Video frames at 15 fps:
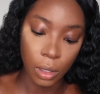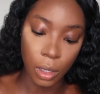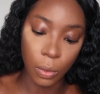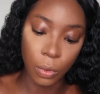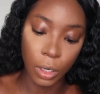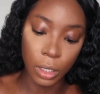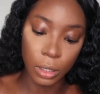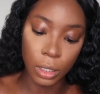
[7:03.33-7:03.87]
And
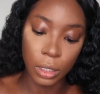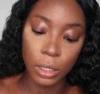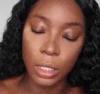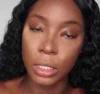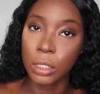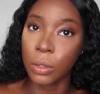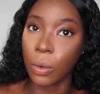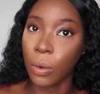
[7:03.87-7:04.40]
we're gonna leave
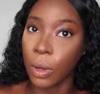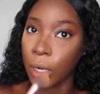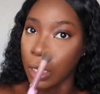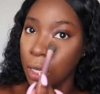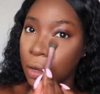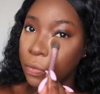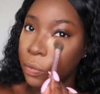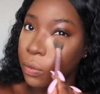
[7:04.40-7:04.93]
this on
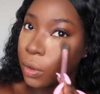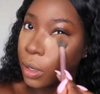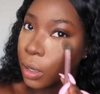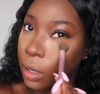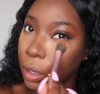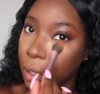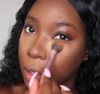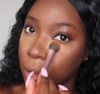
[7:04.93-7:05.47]
here
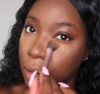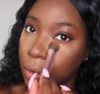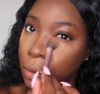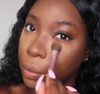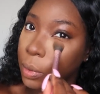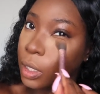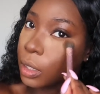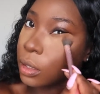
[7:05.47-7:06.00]
for a little
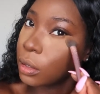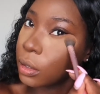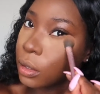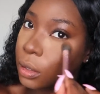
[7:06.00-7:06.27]
bit,